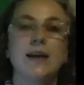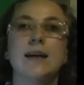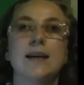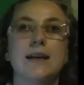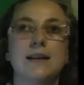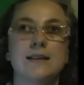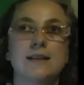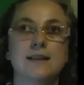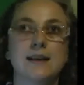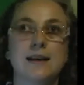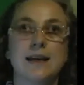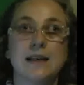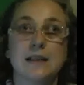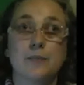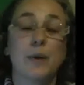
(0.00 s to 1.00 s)
is
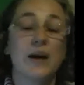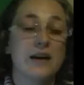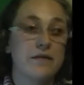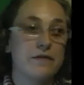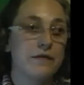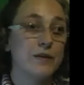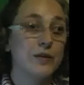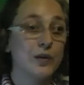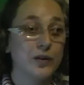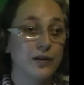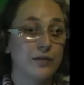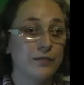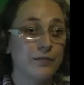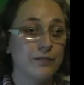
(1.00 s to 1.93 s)
it's painful,